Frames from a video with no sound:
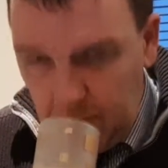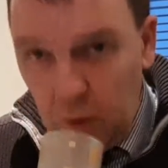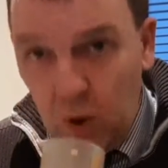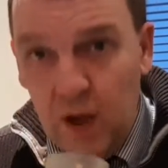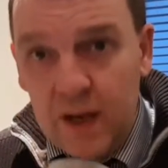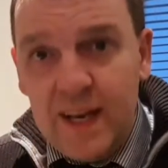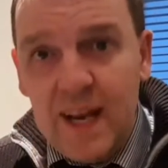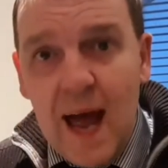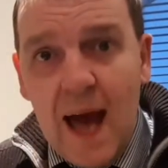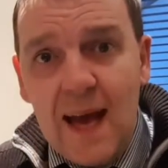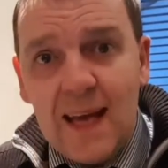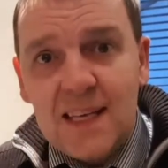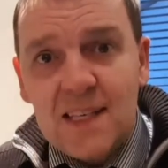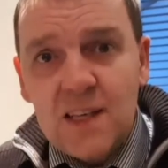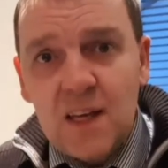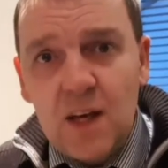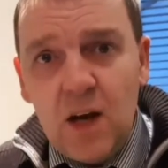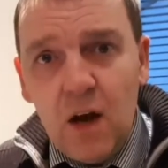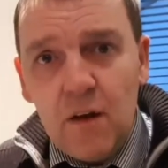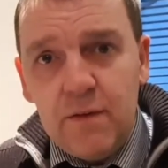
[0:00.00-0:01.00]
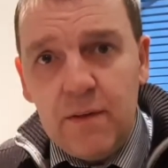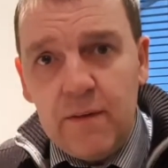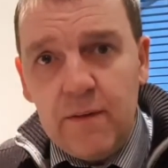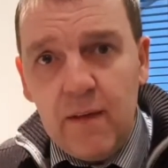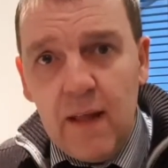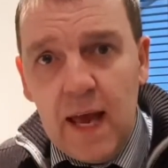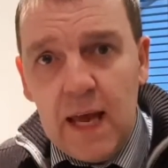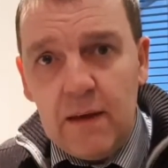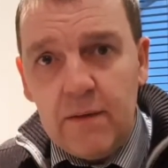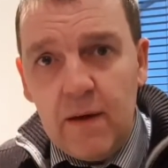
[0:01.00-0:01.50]
But a nicer coffee
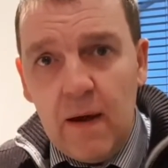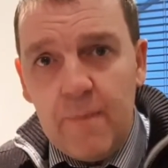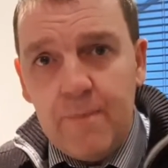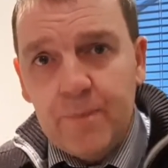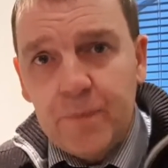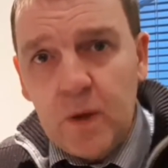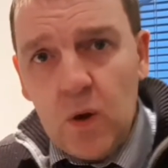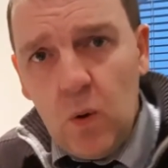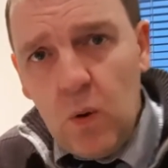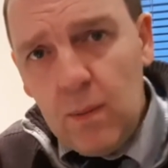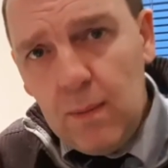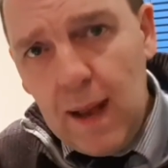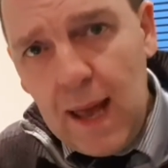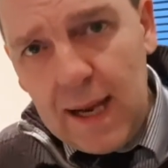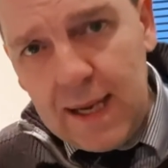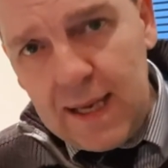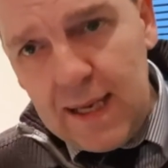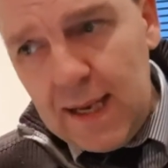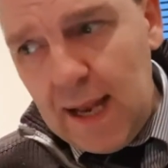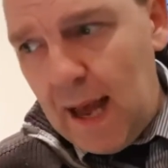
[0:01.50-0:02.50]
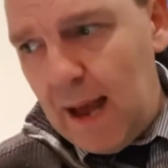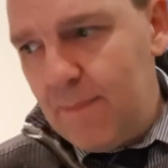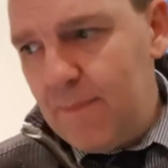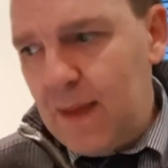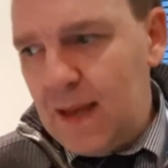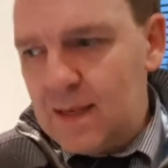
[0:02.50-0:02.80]
flavour. Oh, I'm liking that.